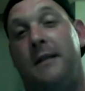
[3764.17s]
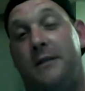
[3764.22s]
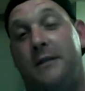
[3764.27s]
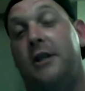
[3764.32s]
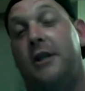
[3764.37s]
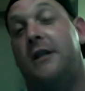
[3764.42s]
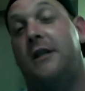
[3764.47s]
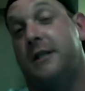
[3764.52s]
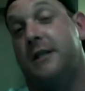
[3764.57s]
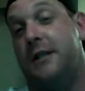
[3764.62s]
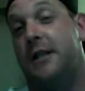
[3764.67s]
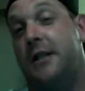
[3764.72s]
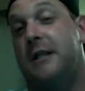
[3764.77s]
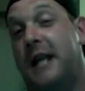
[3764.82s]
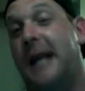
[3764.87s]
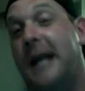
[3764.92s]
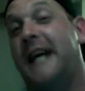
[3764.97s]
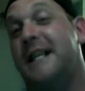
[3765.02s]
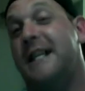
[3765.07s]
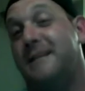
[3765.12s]
just the
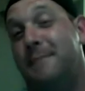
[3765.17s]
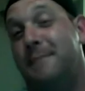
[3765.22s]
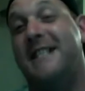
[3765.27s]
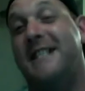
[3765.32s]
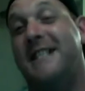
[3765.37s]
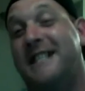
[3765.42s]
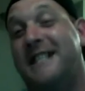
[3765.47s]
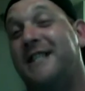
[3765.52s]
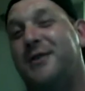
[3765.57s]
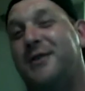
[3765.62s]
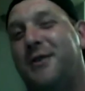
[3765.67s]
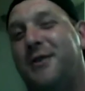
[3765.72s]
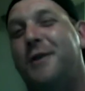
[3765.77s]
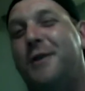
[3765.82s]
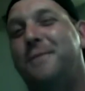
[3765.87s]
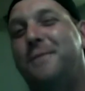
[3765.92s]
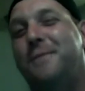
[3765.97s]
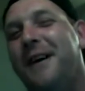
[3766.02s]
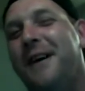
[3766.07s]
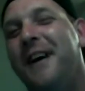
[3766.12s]
text message
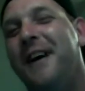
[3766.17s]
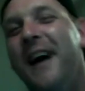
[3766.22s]
group,